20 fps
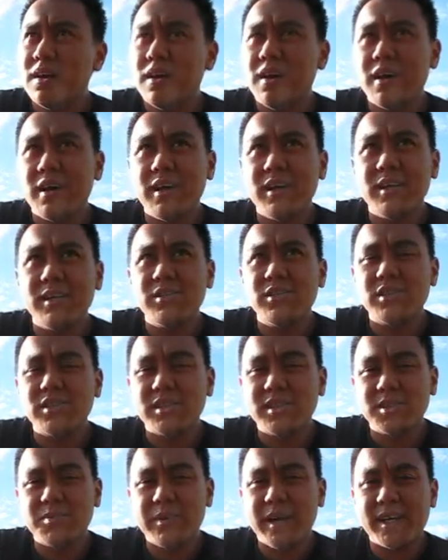Uh,
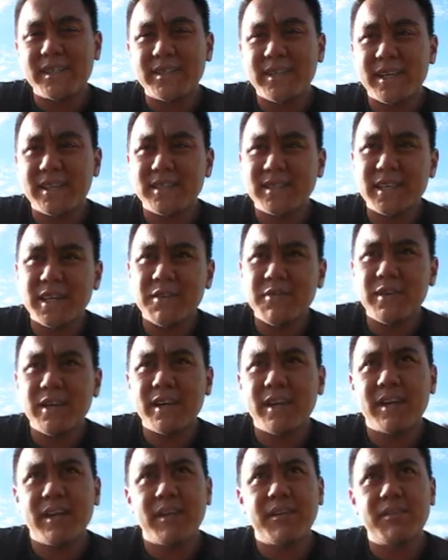just this past
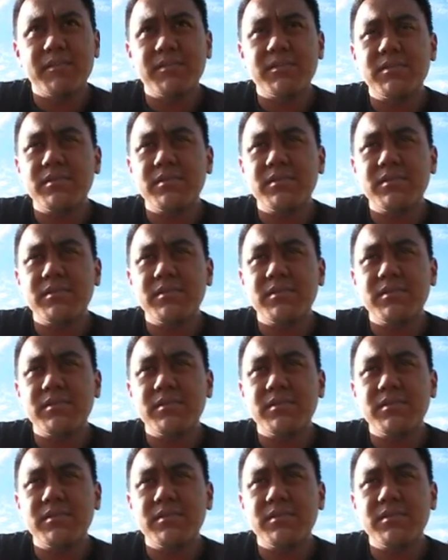Thanksgiving, I